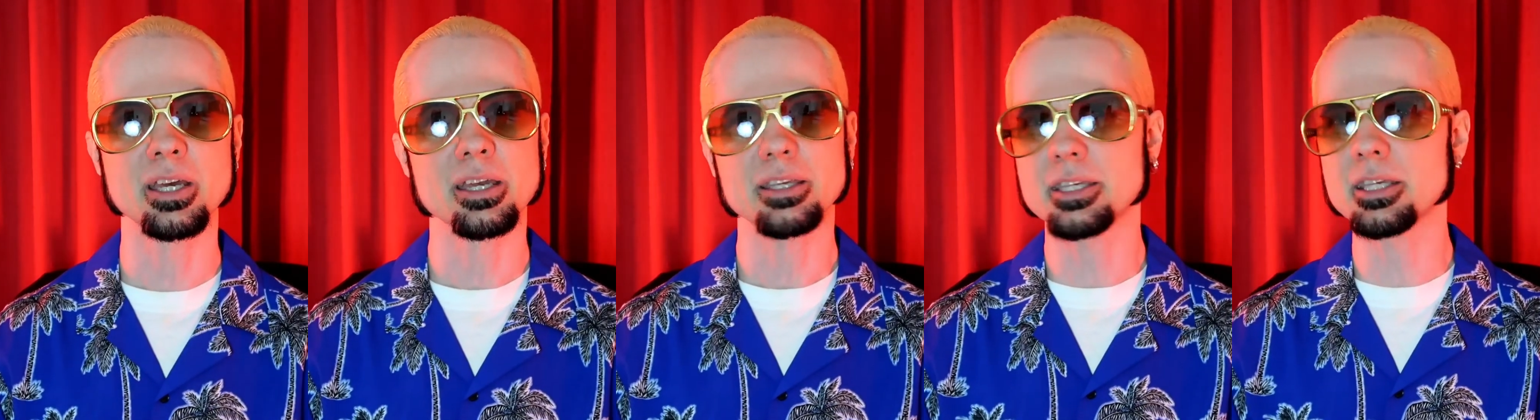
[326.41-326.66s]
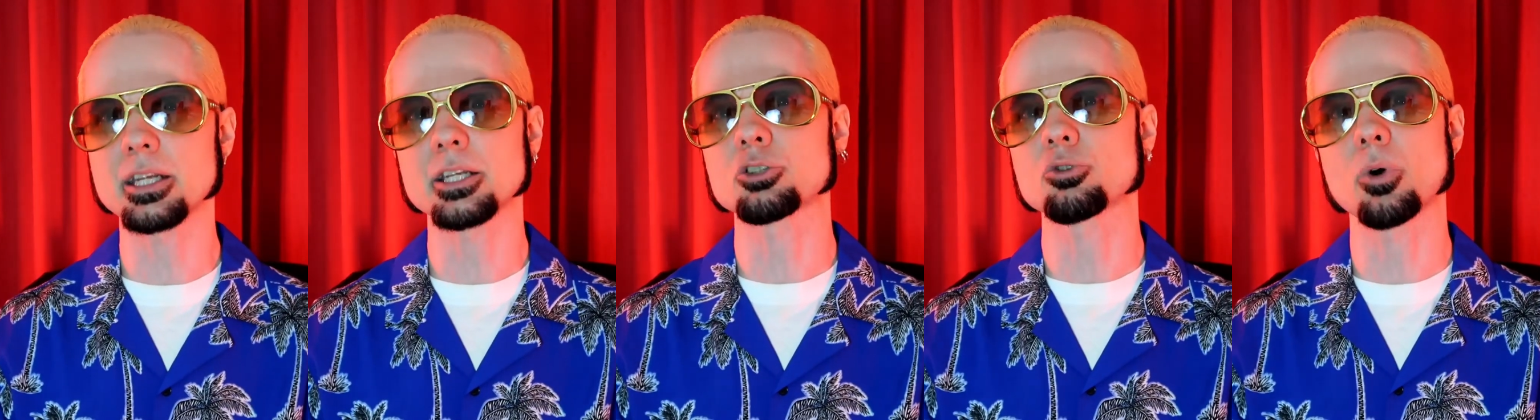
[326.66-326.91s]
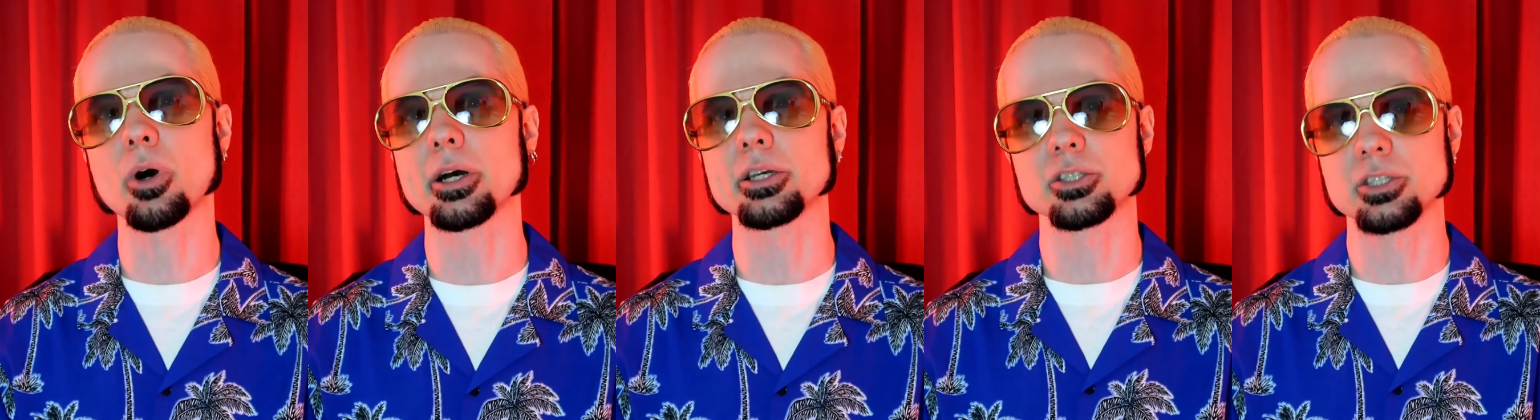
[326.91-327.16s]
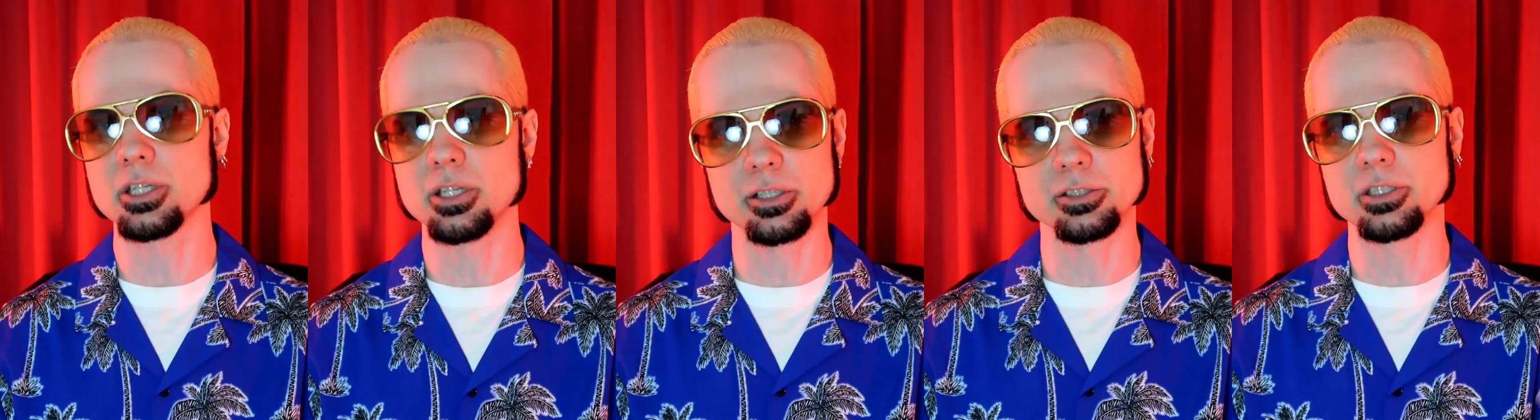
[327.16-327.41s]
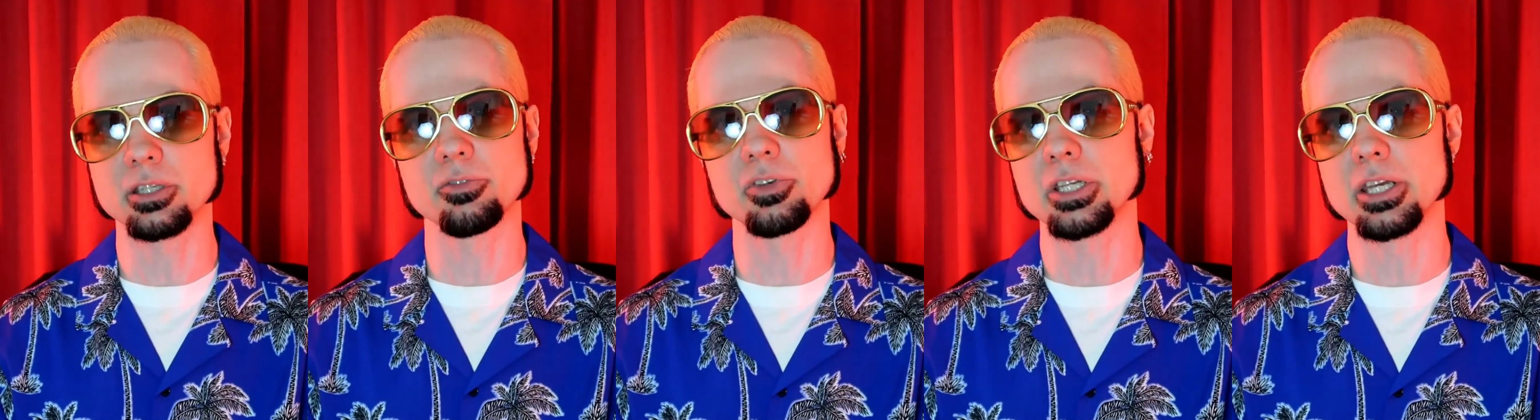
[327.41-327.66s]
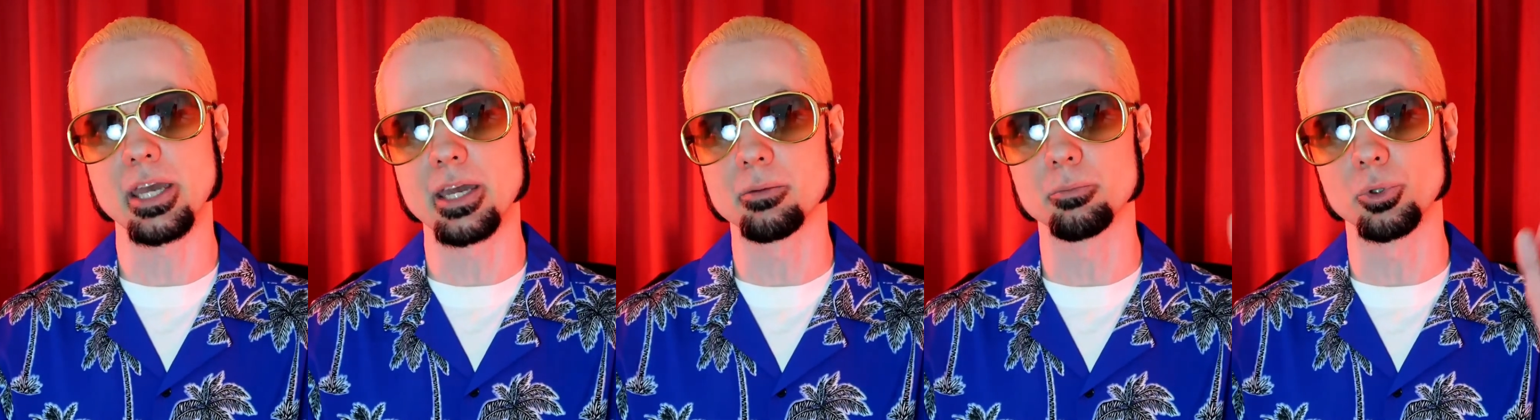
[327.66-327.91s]
Get it twice. Get it on
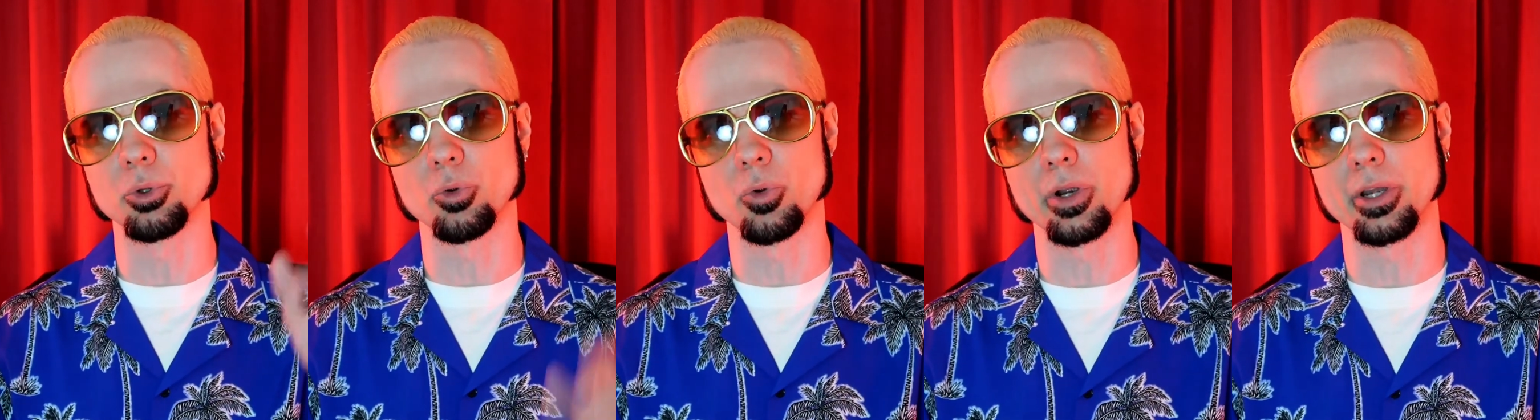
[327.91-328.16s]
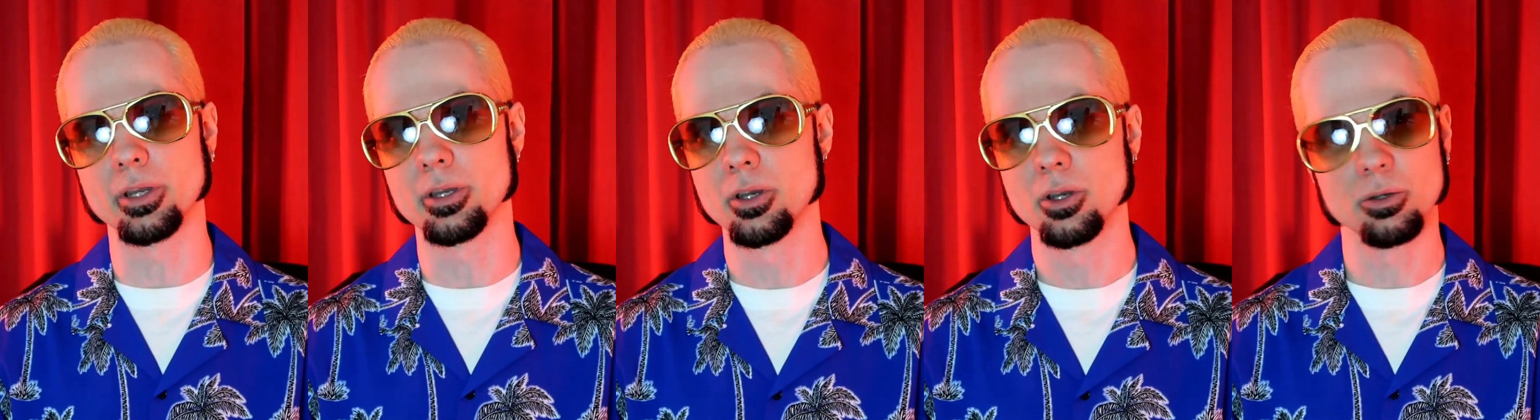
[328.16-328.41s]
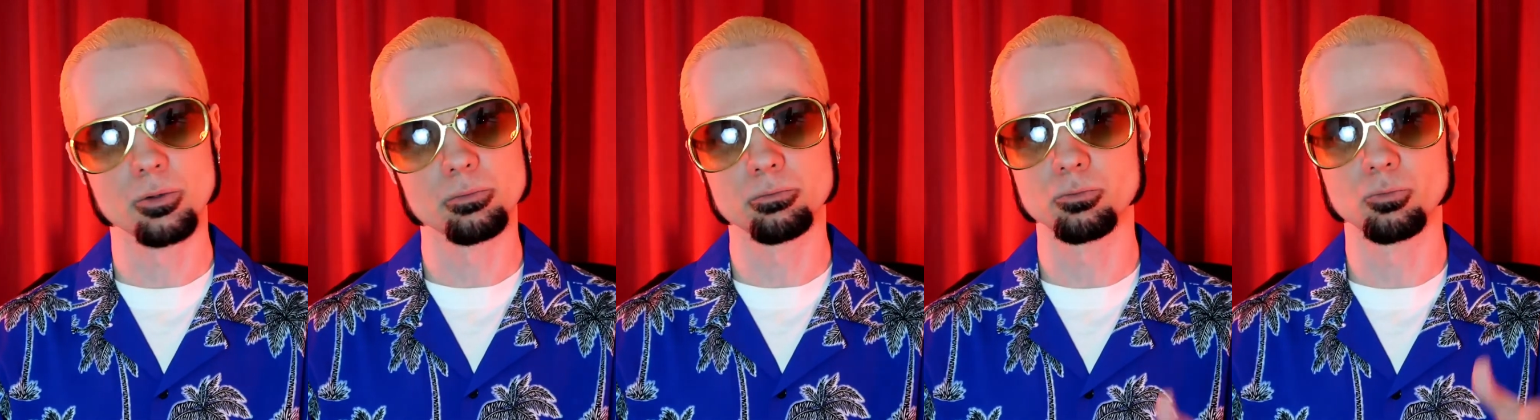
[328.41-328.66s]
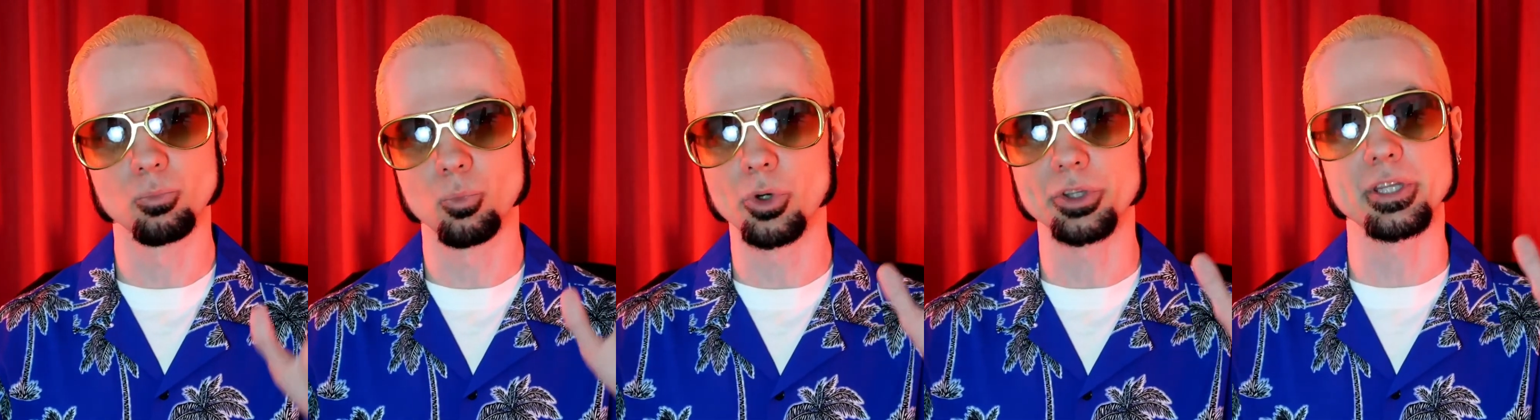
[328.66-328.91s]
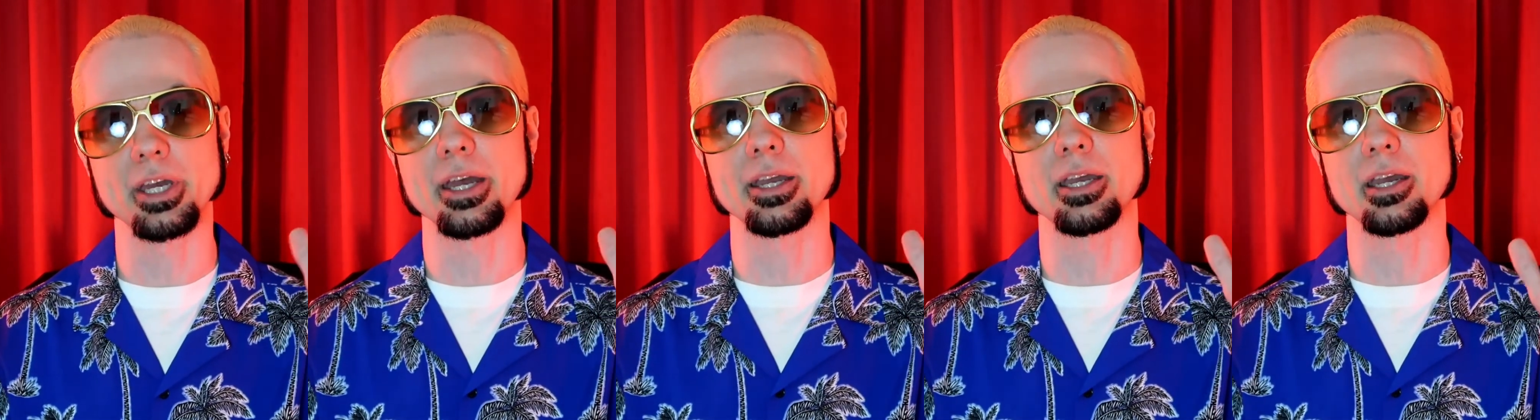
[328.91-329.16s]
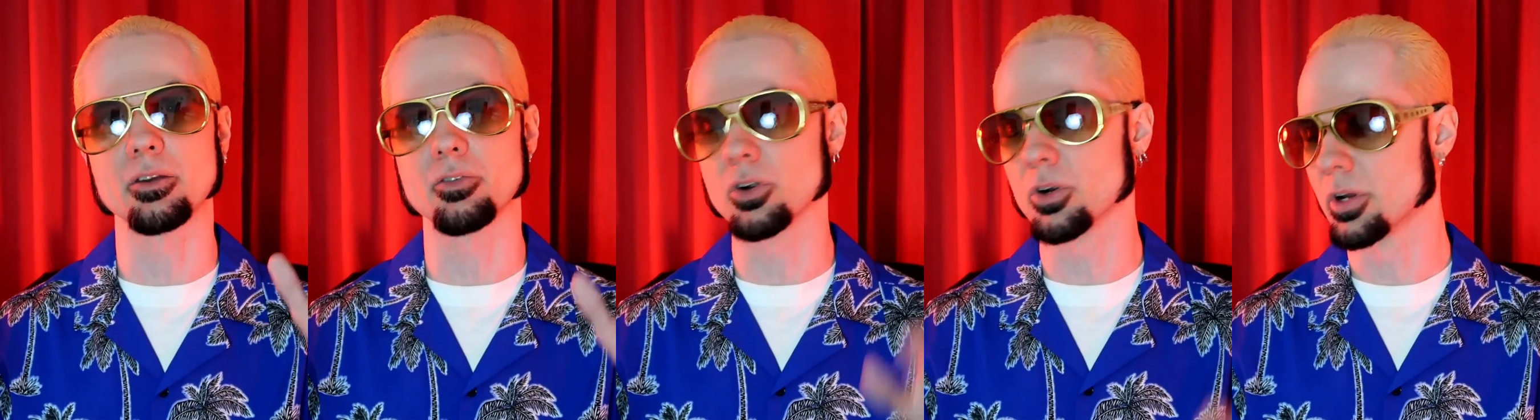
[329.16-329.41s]
DVD and Blu-ray. What the heck
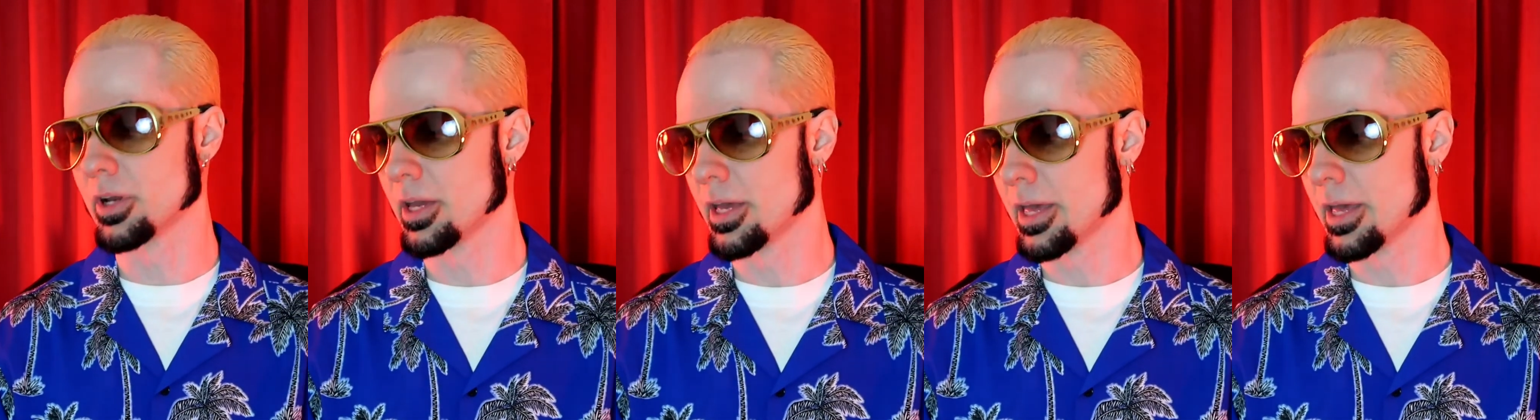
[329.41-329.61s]
ever.